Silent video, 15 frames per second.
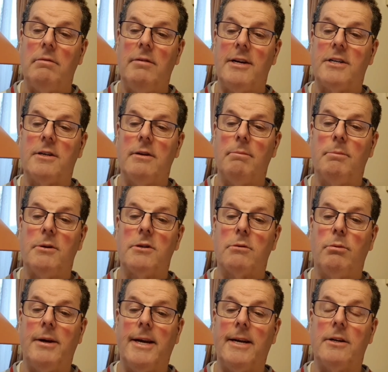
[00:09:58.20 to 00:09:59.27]
written
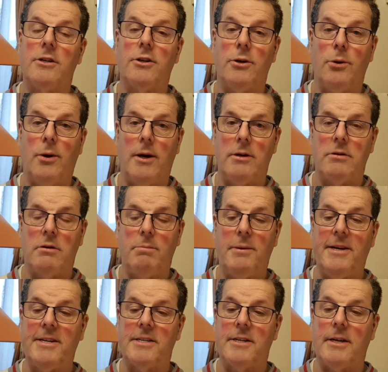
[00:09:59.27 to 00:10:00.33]
between 200
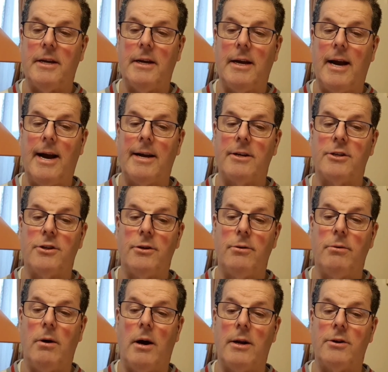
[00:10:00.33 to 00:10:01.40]
BC and
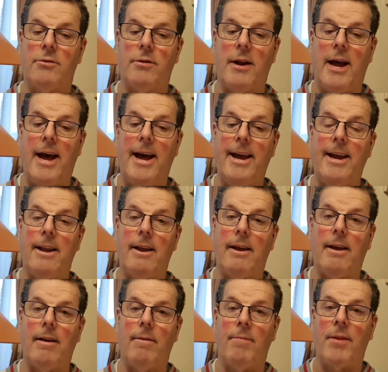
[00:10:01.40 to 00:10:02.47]
200 AD,
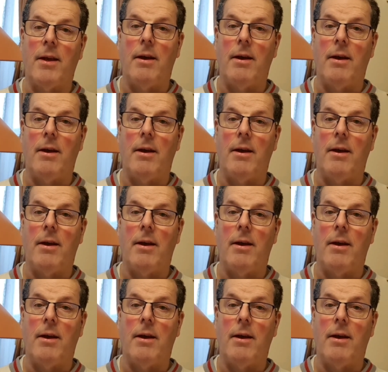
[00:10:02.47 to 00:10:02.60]
a